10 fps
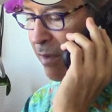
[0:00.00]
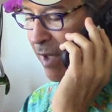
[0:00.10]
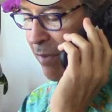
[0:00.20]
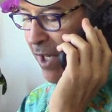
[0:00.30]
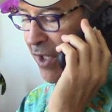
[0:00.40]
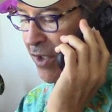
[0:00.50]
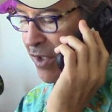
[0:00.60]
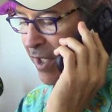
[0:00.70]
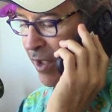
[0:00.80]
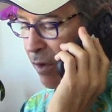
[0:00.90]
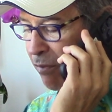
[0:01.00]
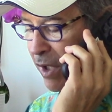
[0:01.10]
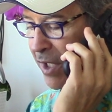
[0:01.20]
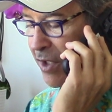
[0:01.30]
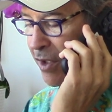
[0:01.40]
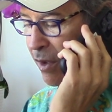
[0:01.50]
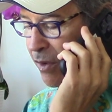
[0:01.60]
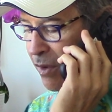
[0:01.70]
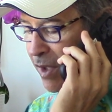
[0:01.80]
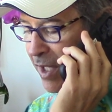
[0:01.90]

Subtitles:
to my patients and I go, please don't do